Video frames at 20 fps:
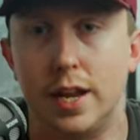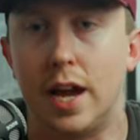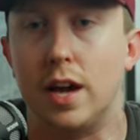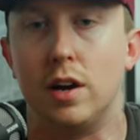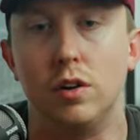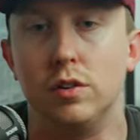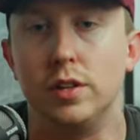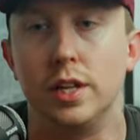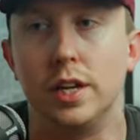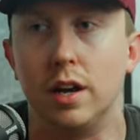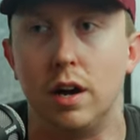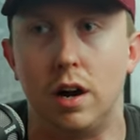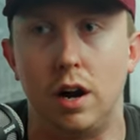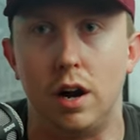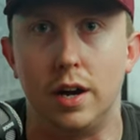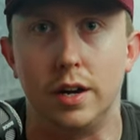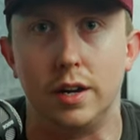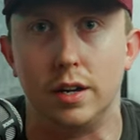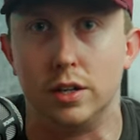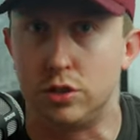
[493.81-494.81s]
not only
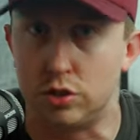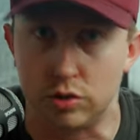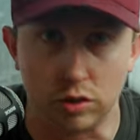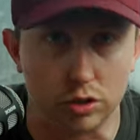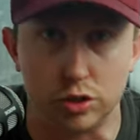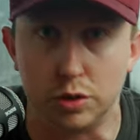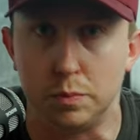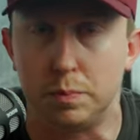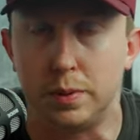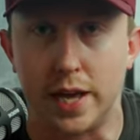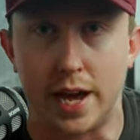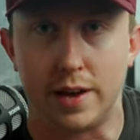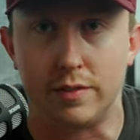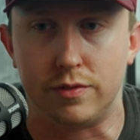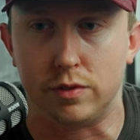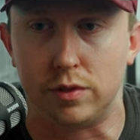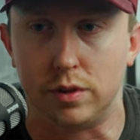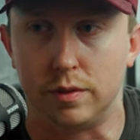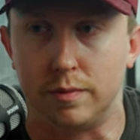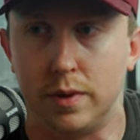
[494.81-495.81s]
on a social
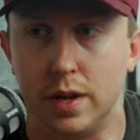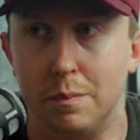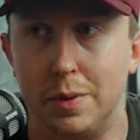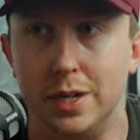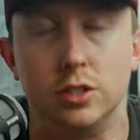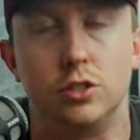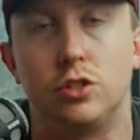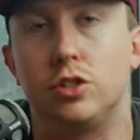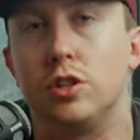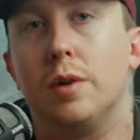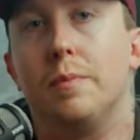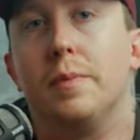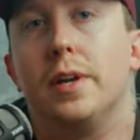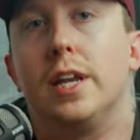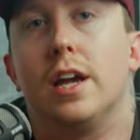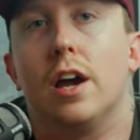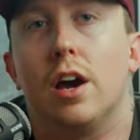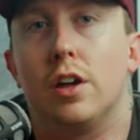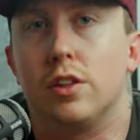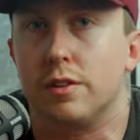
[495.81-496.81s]
platform, but in so
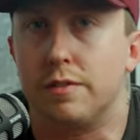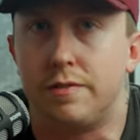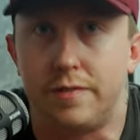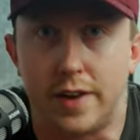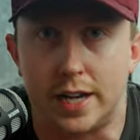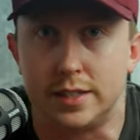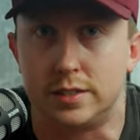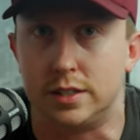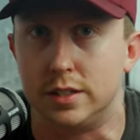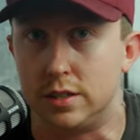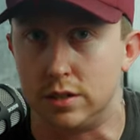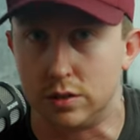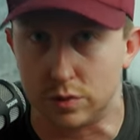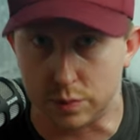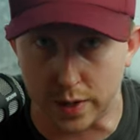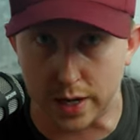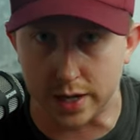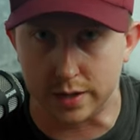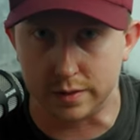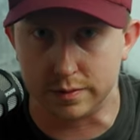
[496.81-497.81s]
many other facets as
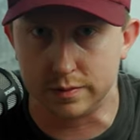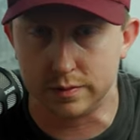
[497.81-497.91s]
well.